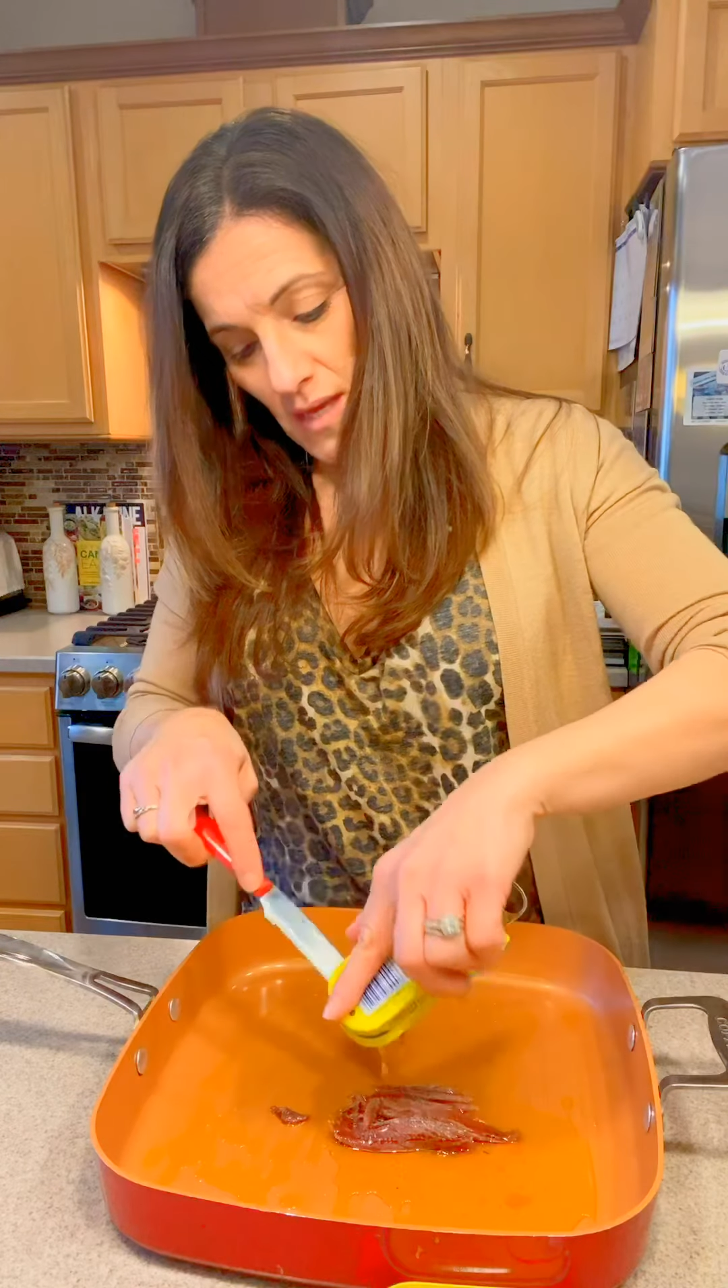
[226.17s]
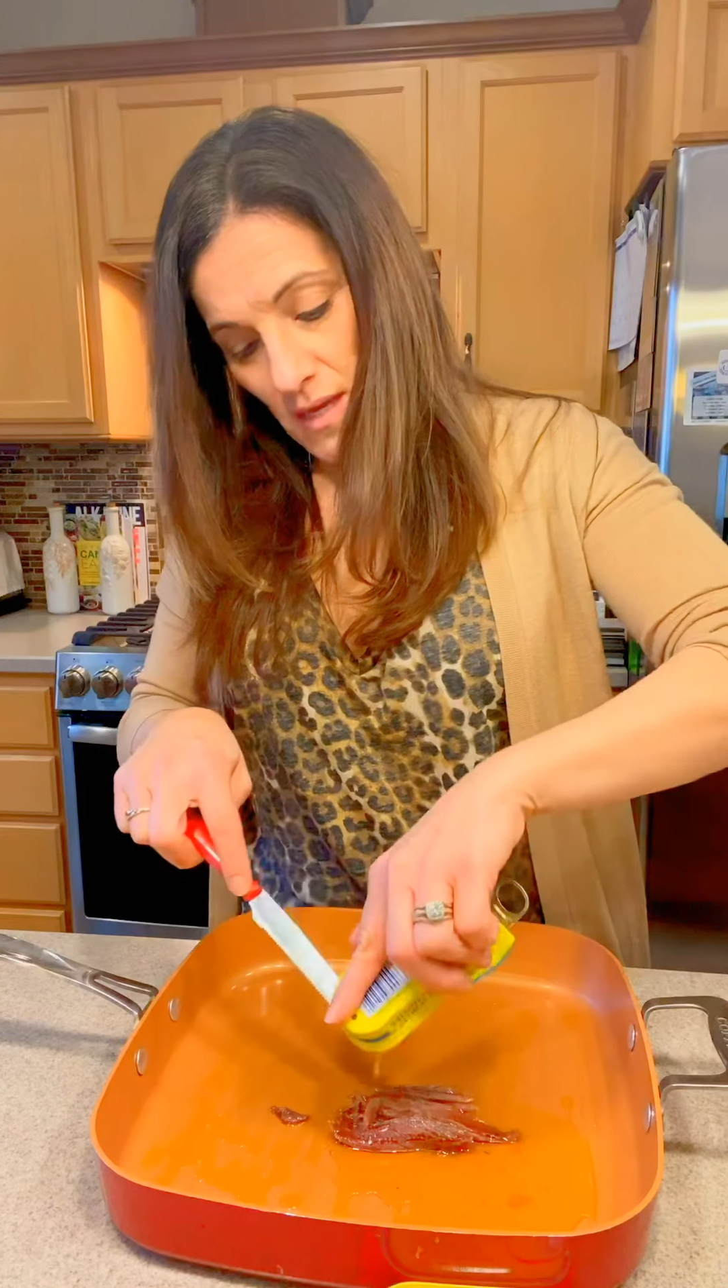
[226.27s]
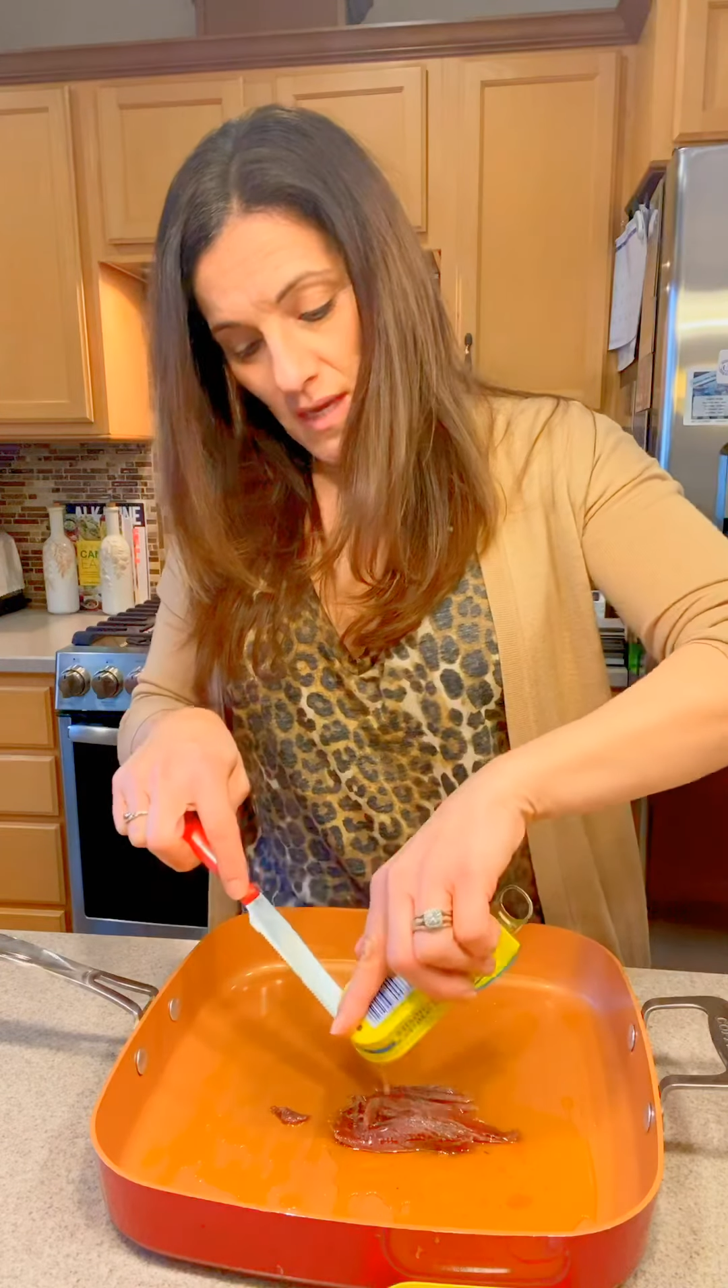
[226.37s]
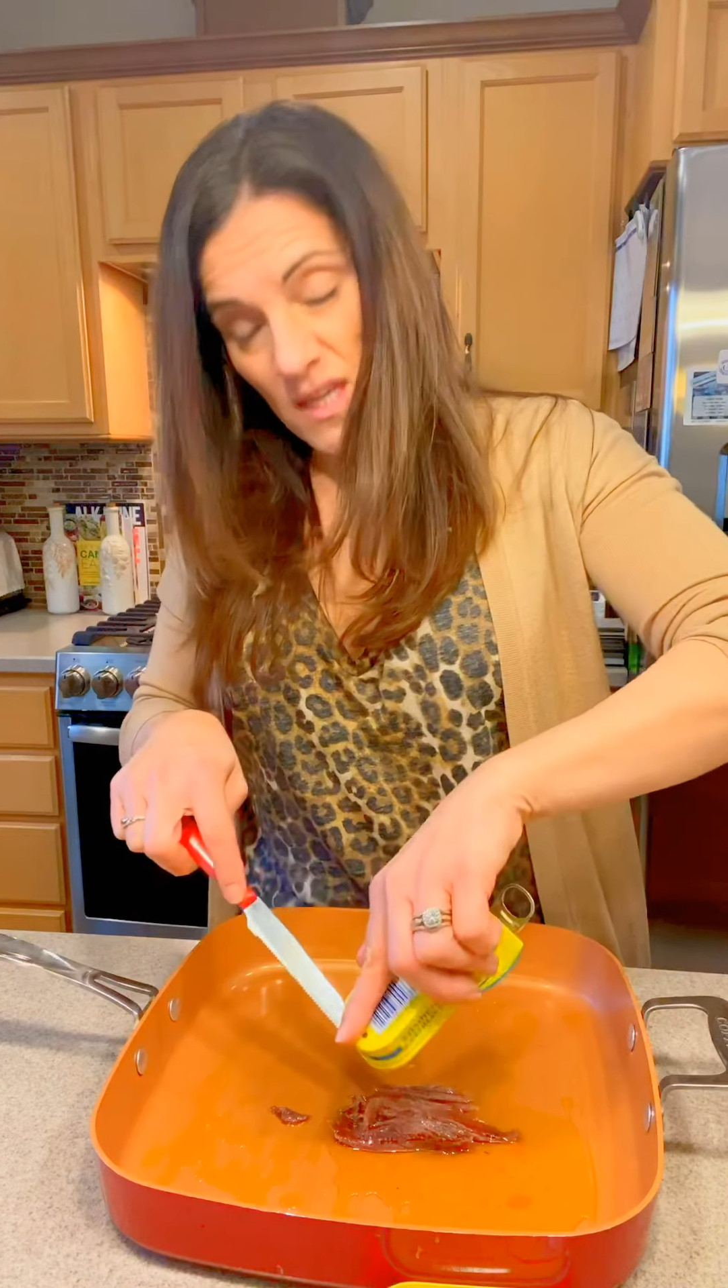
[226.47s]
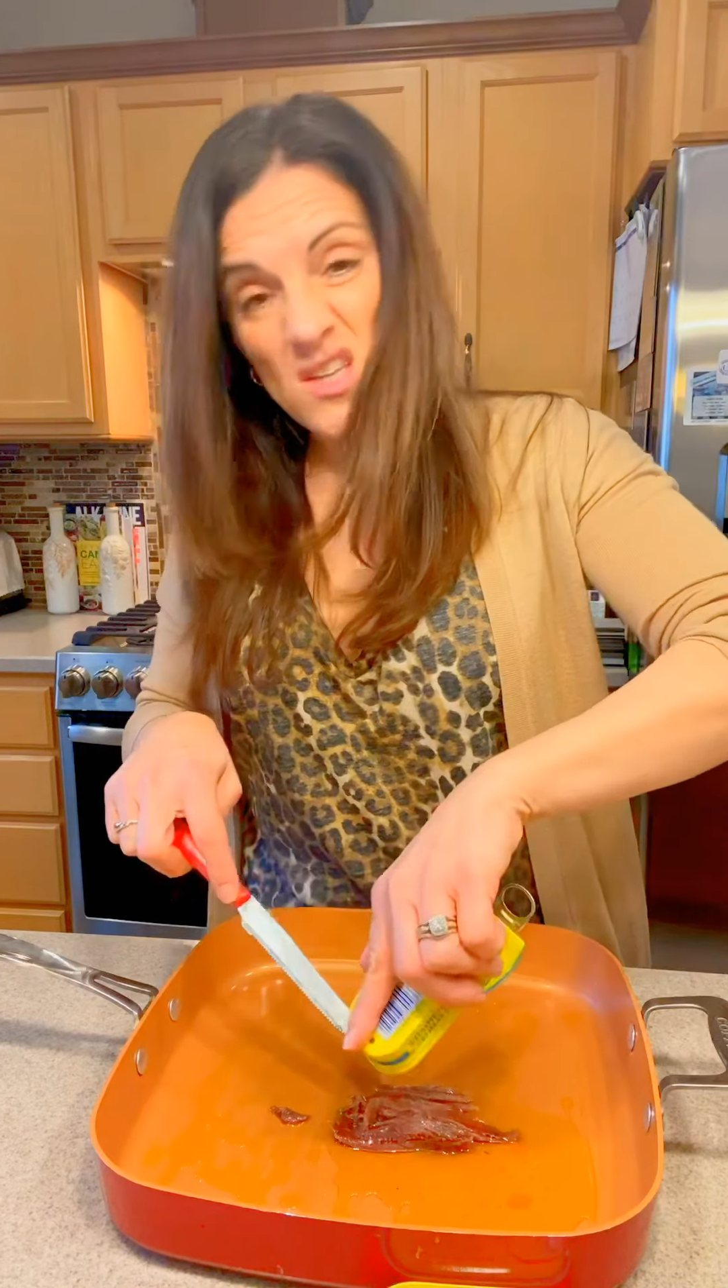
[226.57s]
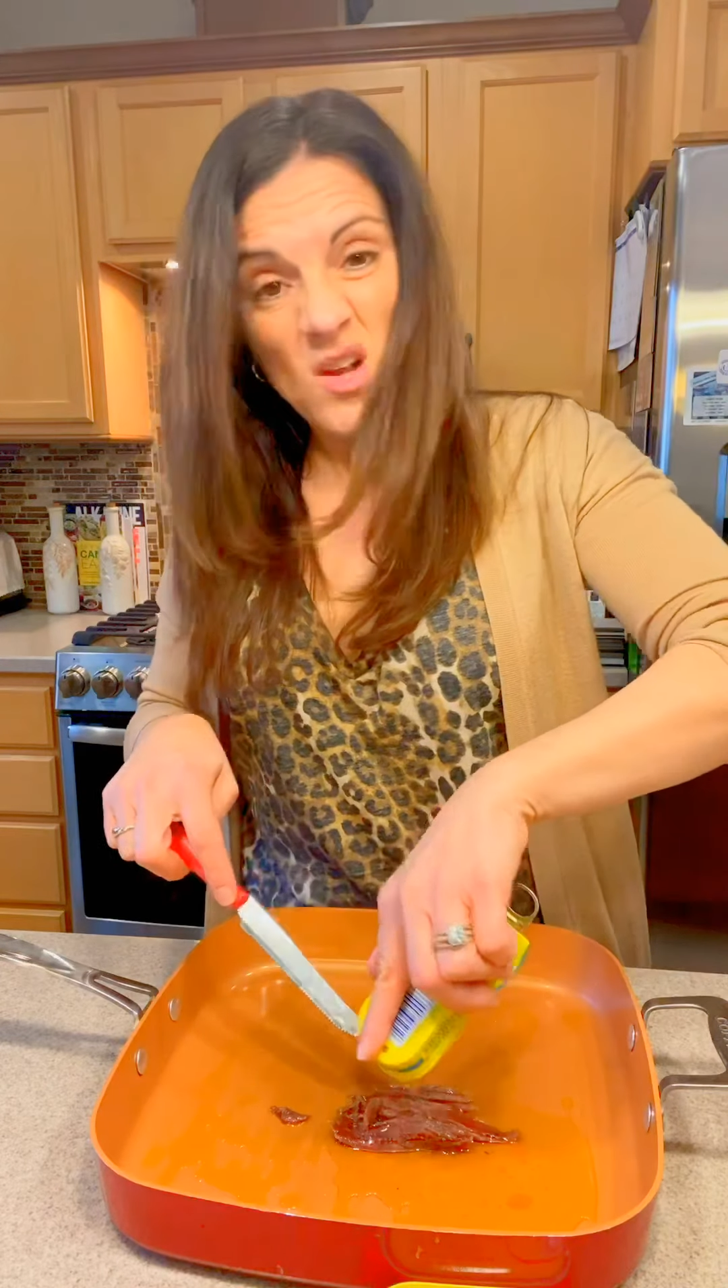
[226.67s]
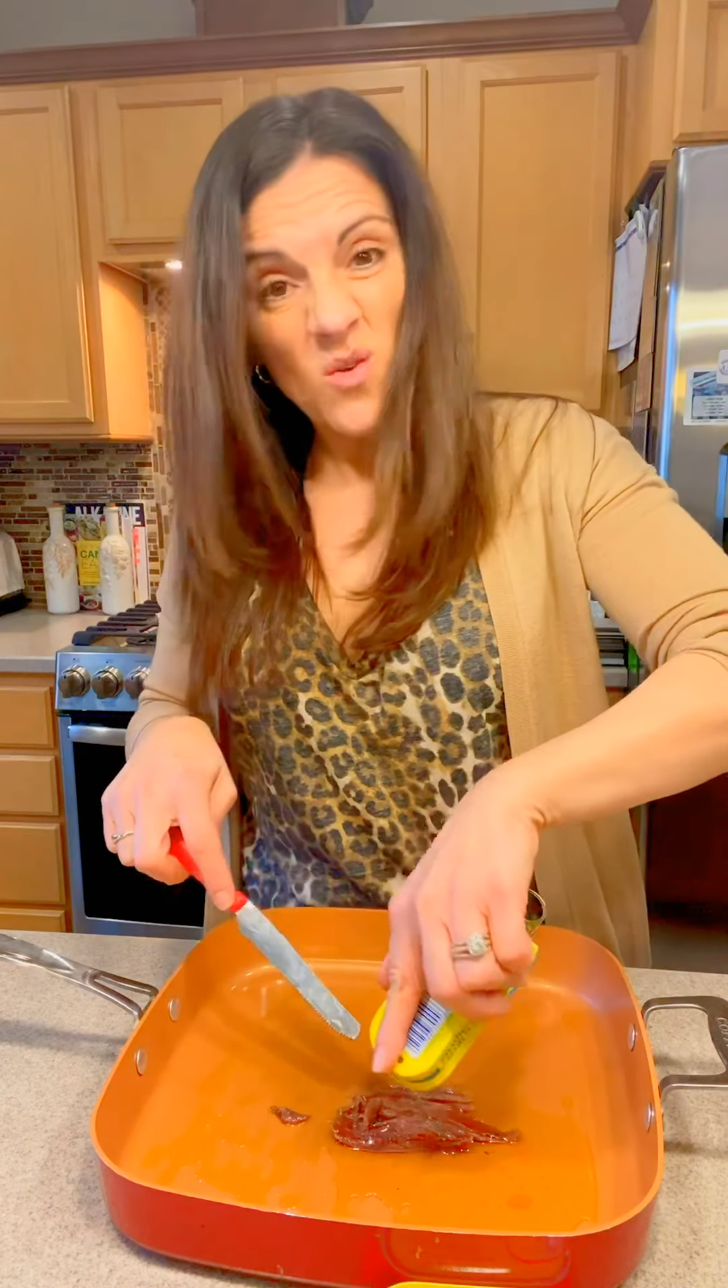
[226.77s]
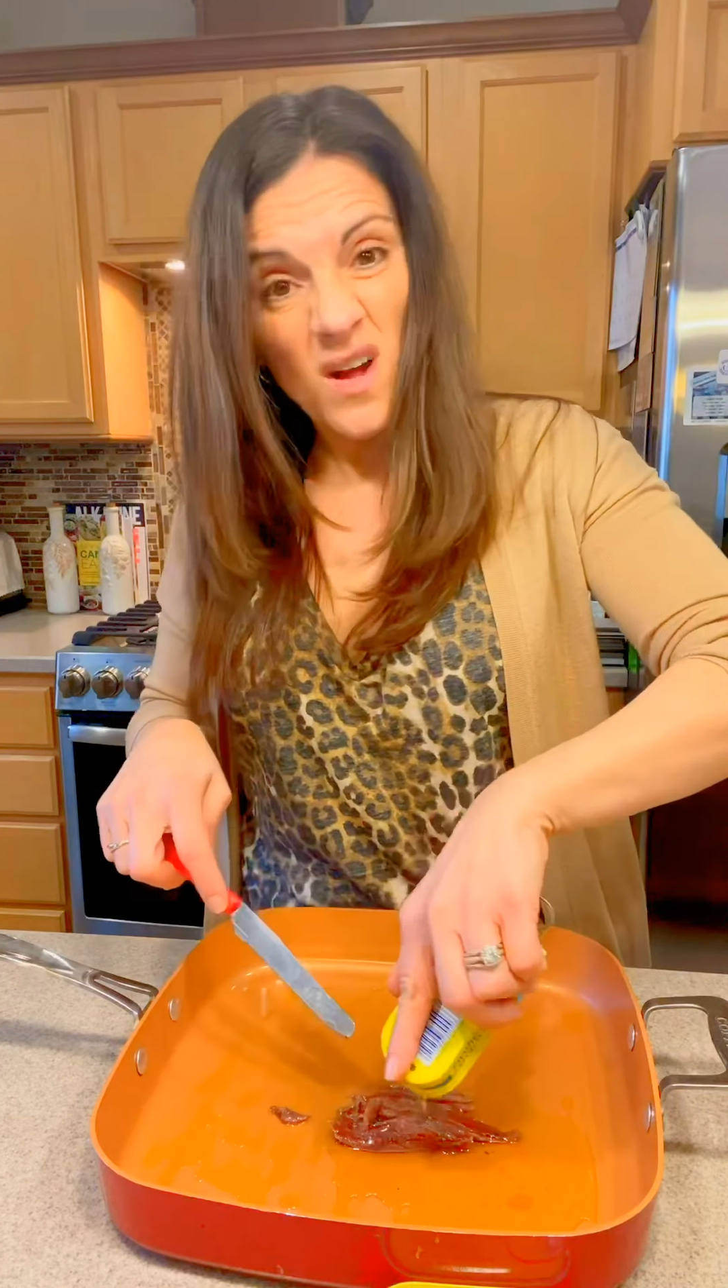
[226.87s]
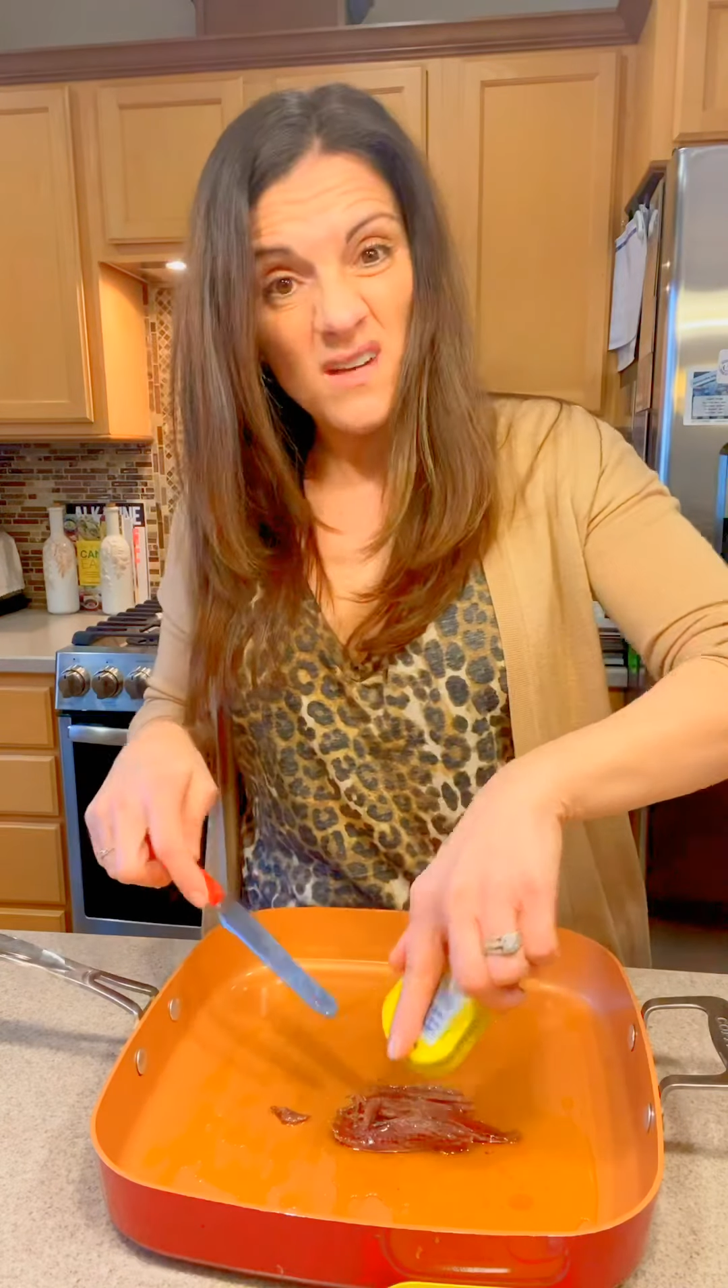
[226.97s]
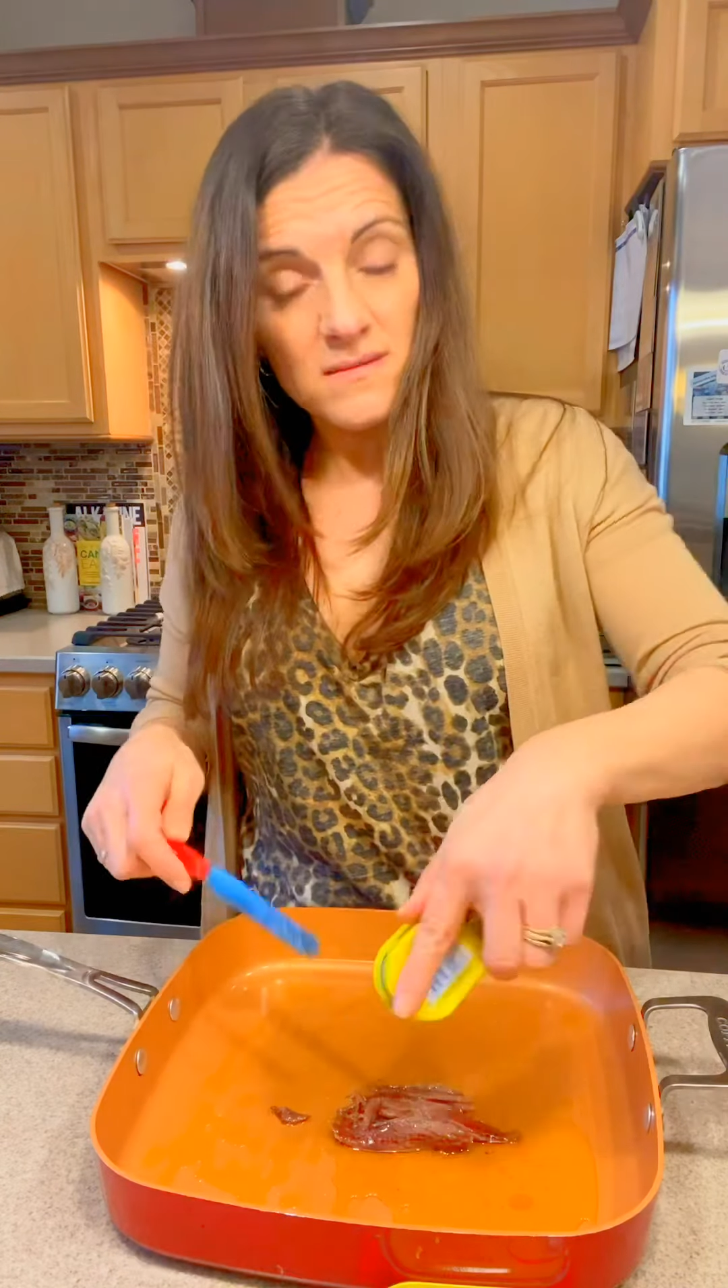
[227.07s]
And you know
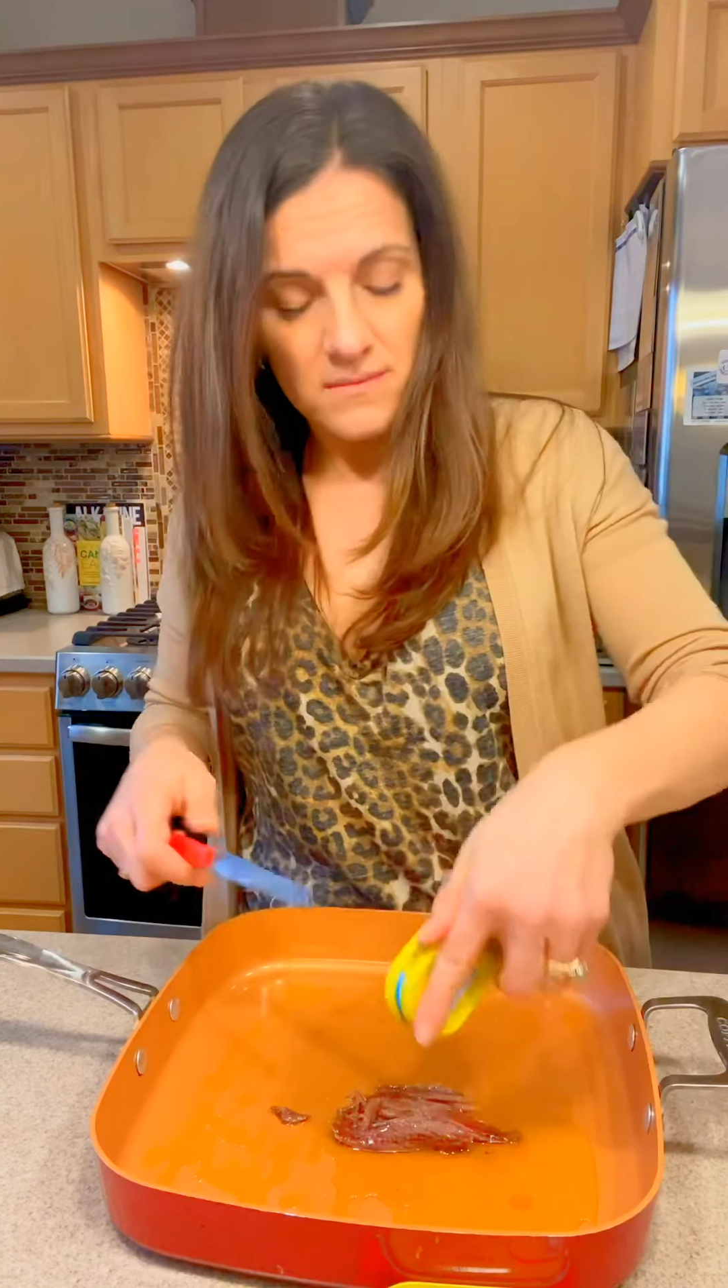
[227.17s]
what